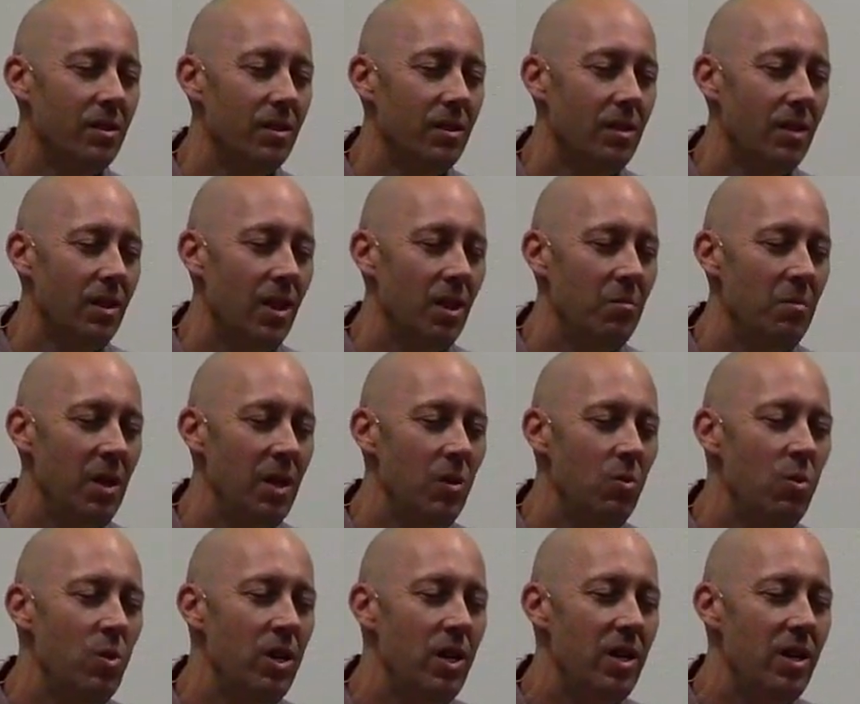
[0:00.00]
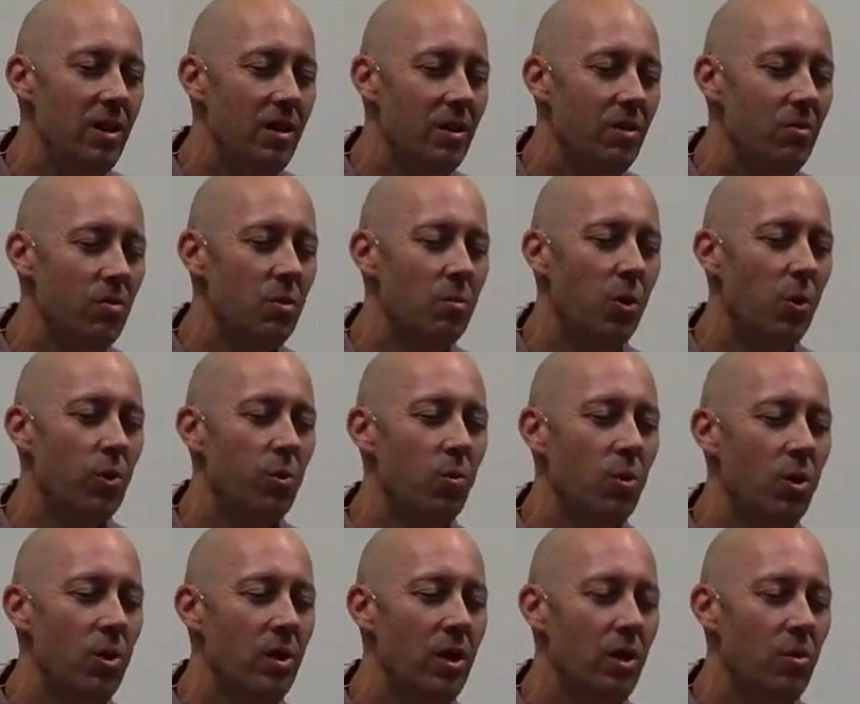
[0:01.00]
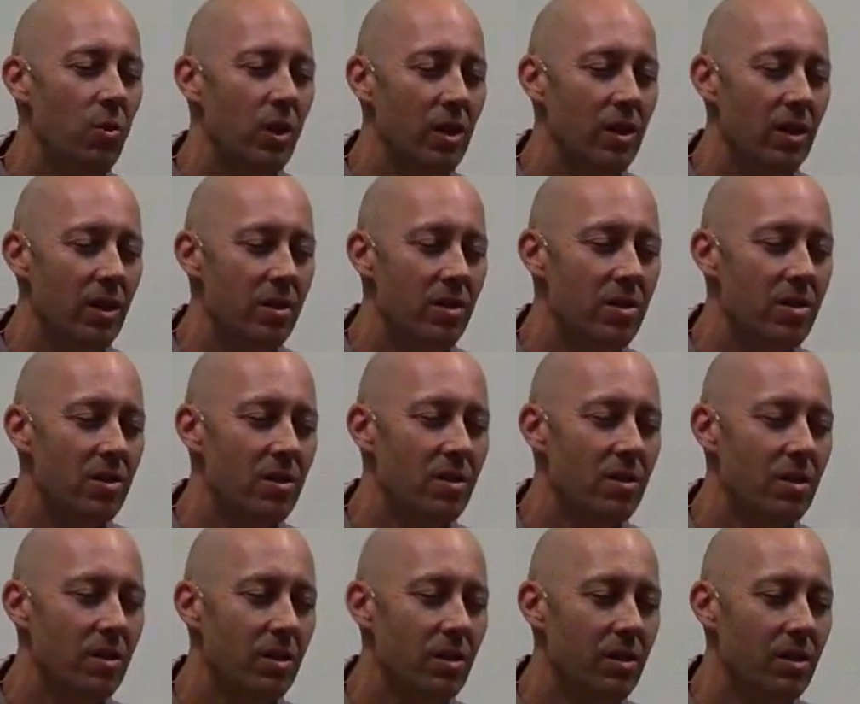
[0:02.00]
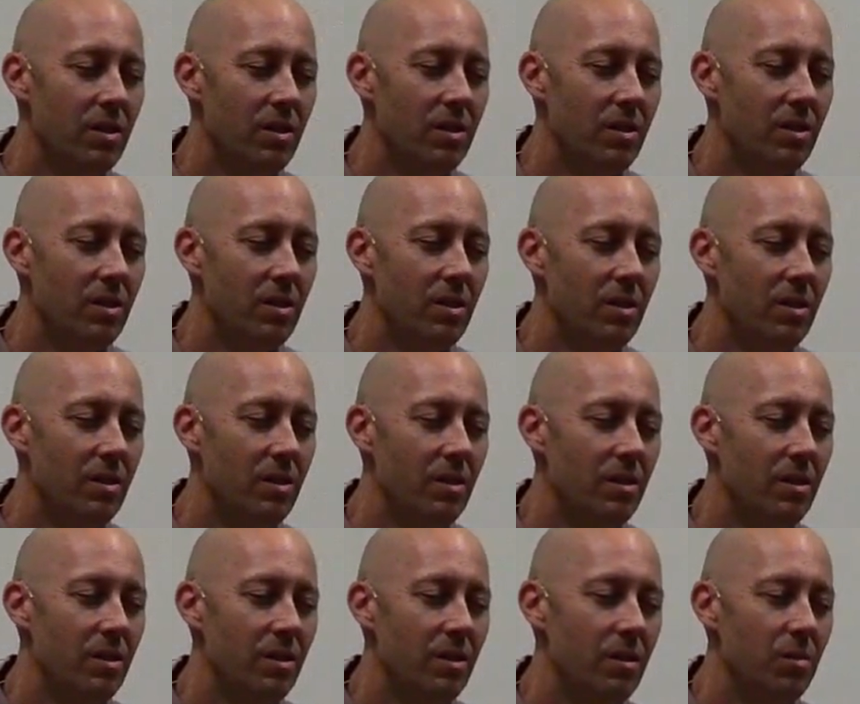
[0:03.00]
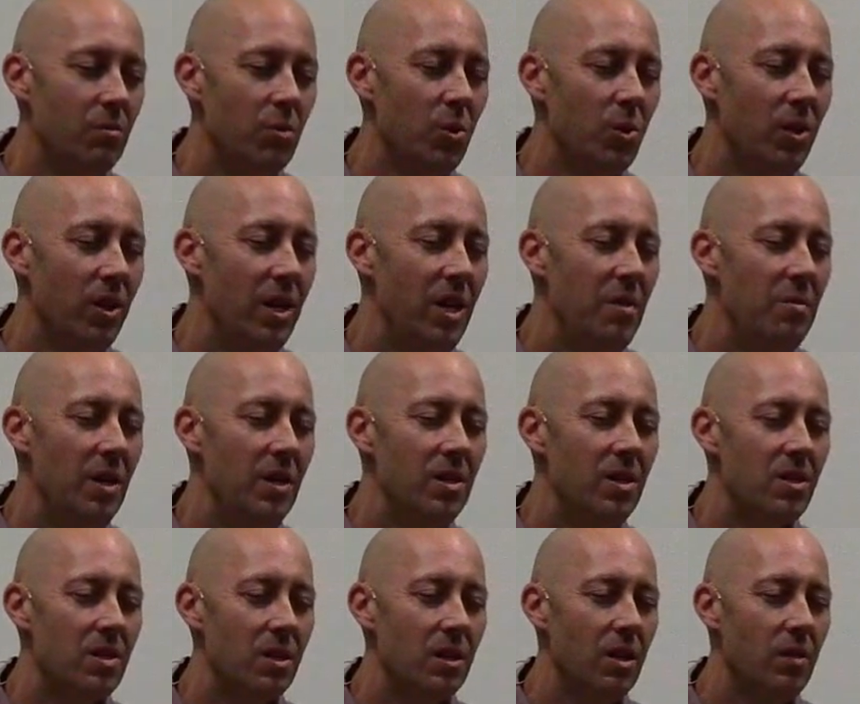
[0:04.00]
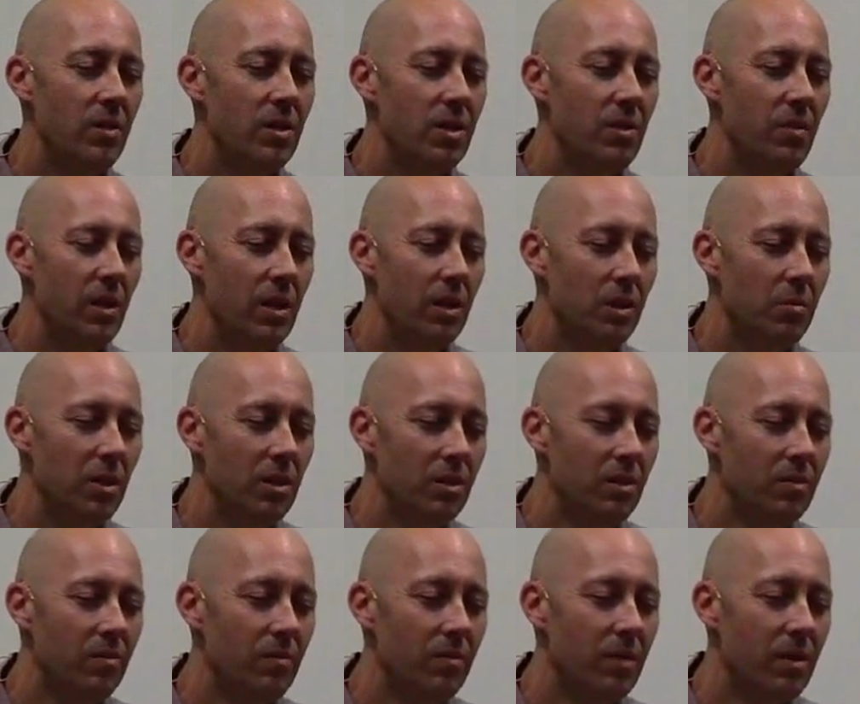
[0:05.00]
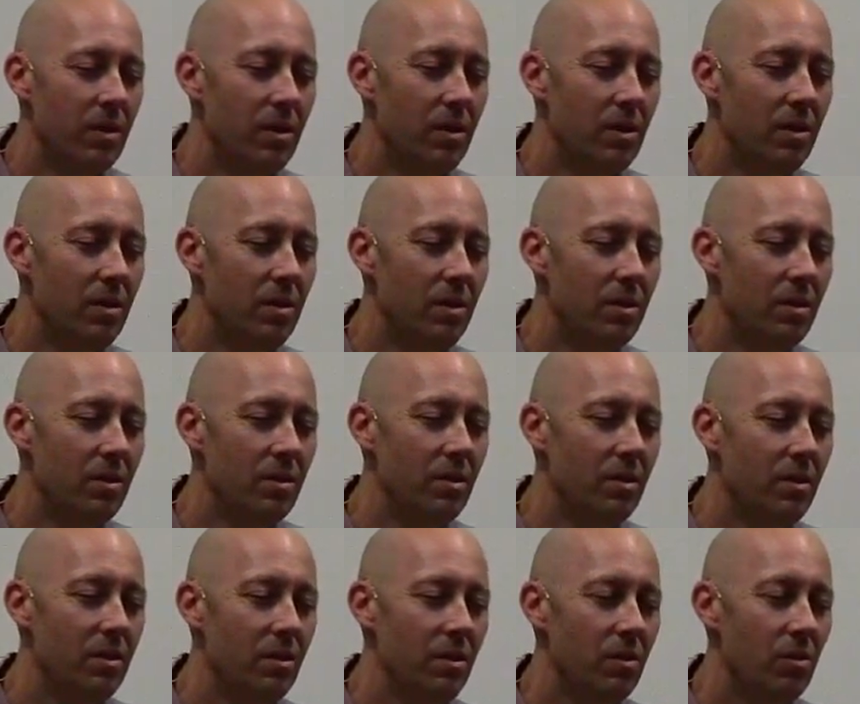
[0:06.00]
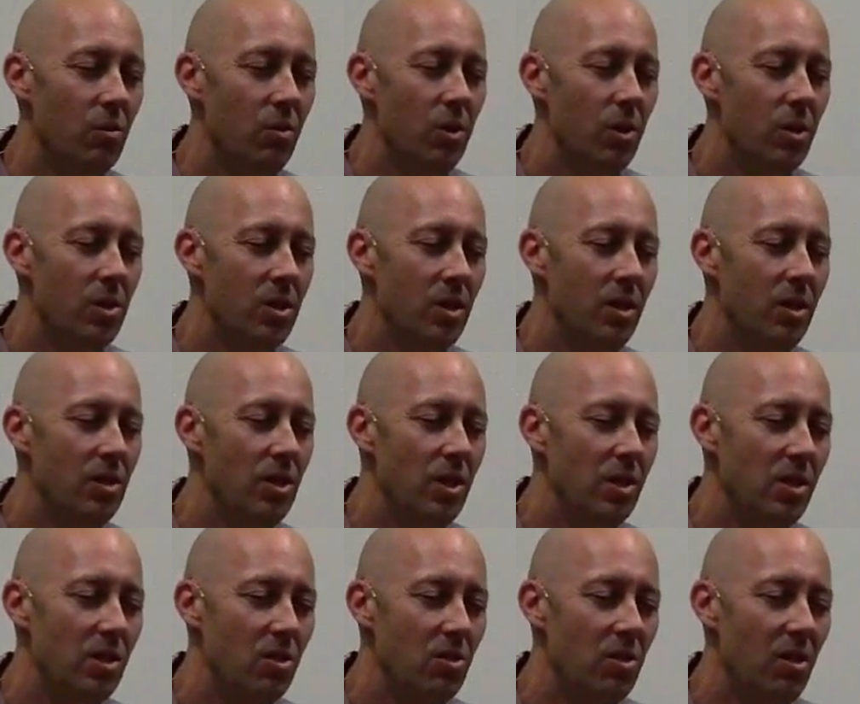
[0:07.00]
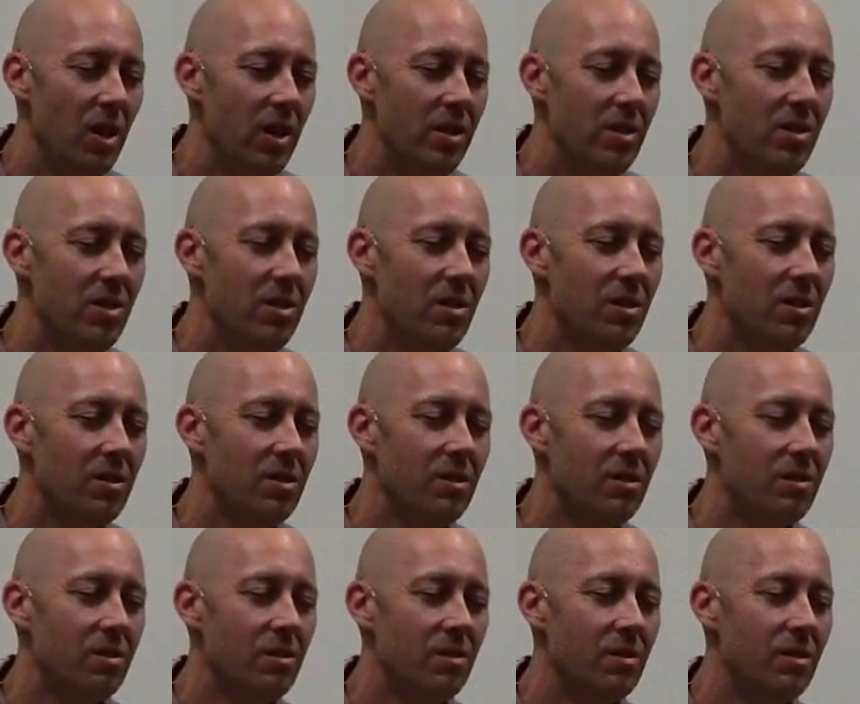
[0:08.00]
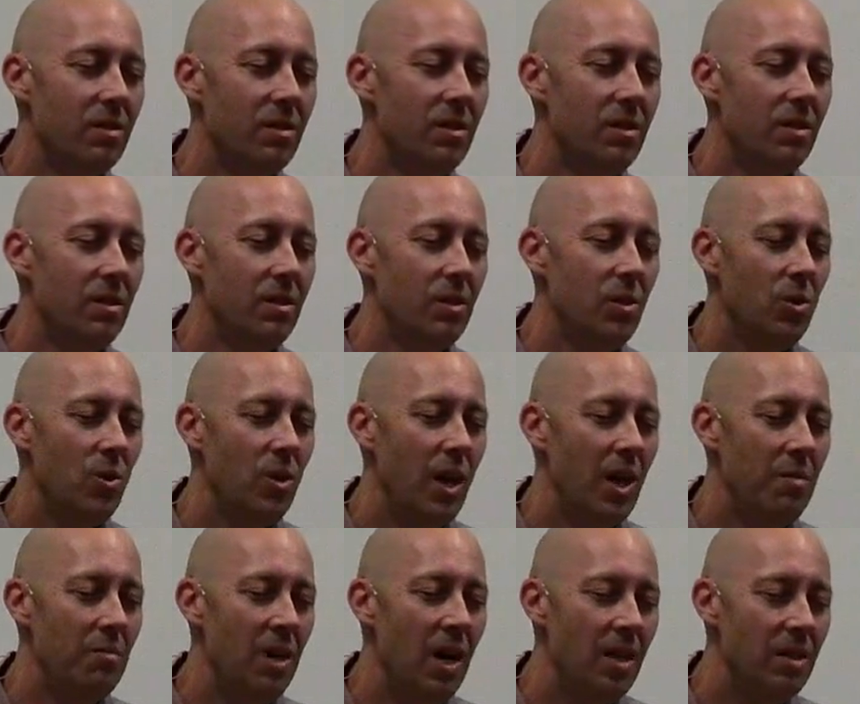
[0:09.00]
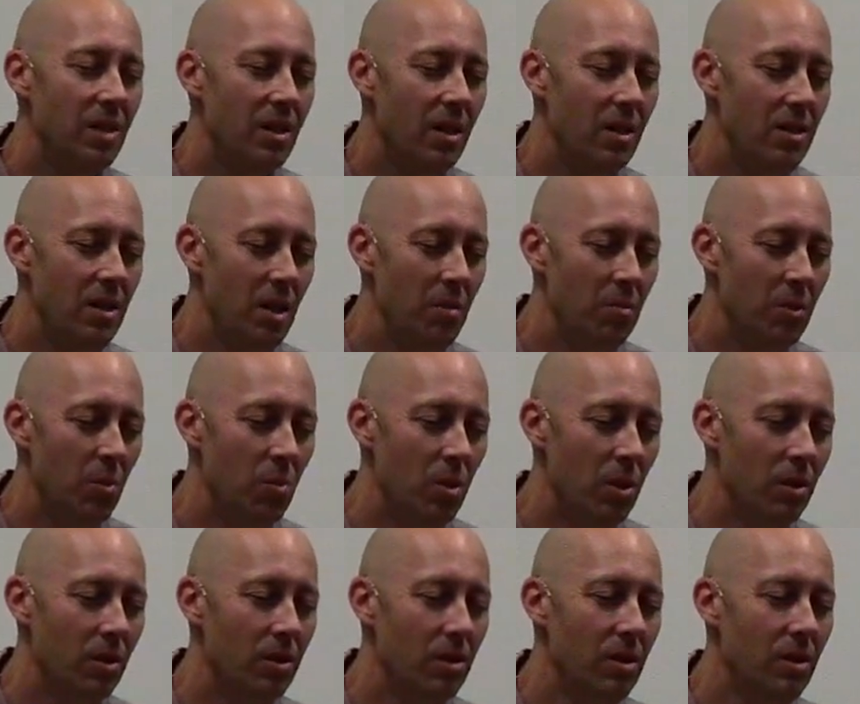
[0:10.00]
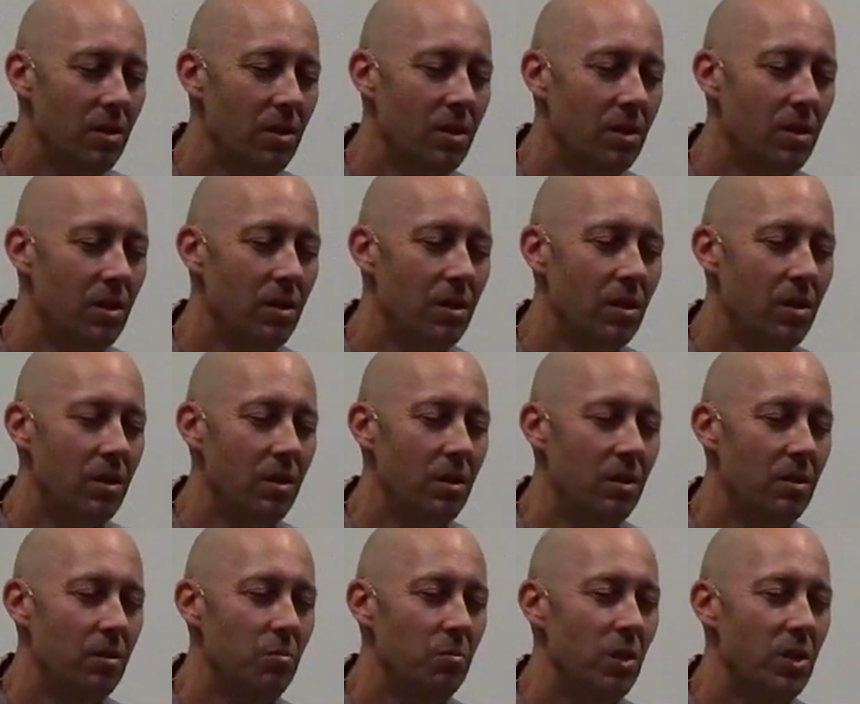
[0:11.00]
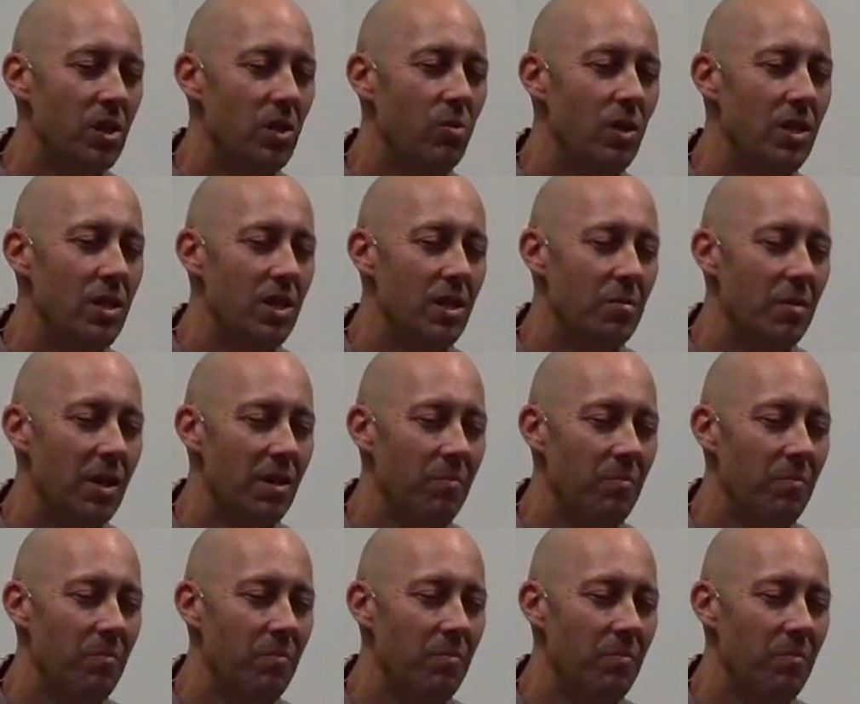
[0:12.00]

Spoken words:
And may we, through both word and witness, proclaim that this love is available through your Son, Jesus Christ, who came not to condemn the world, but to redeem it.